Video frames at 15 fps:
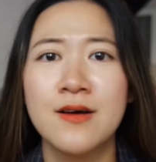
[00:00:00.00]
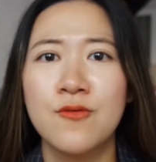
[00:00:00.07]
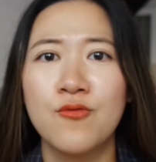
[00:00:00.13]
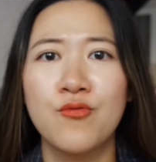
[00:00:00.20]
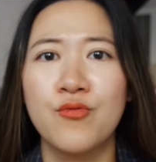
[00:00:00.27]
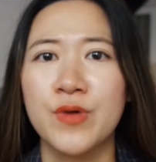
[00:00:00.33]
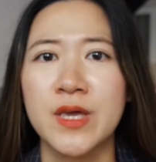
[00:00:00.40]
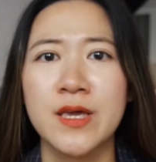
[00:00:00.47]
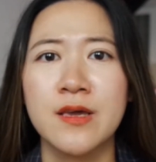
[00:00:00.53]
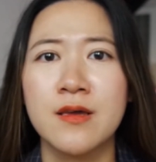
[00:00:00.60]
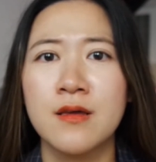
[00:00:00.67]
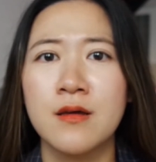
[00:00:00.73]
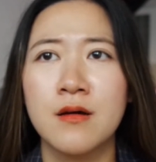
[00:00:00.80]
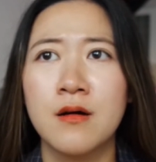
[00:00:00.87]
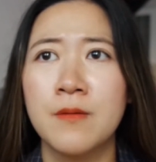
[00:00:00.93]

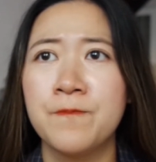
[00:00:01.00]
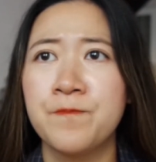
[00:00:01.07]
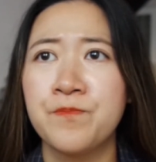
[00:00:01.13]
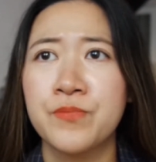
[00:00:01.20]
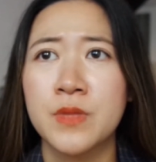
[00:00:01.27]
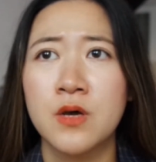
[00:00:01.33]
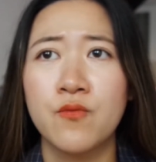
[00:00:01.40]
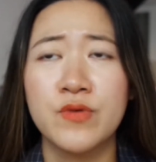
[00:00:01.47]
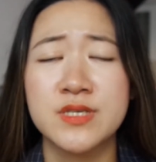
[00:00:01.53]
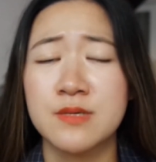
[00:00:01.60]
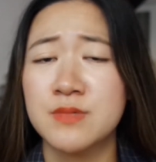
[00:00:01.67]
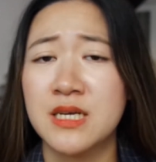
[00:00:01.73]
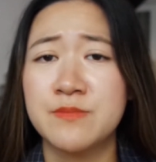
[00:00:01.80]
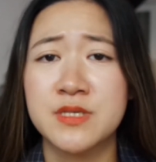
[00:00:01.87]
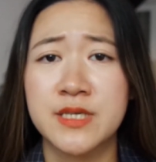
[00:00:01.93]
We
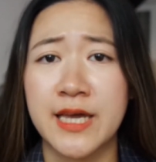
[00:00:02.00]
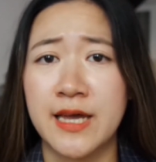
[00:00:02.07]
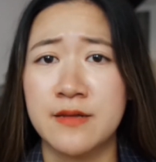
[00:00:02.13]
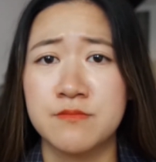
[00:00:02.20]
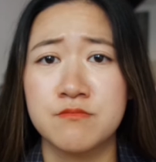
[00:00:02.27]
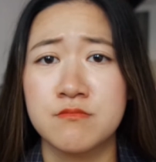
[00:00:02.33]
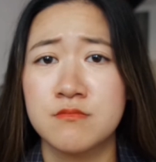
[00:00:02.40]
sometimes get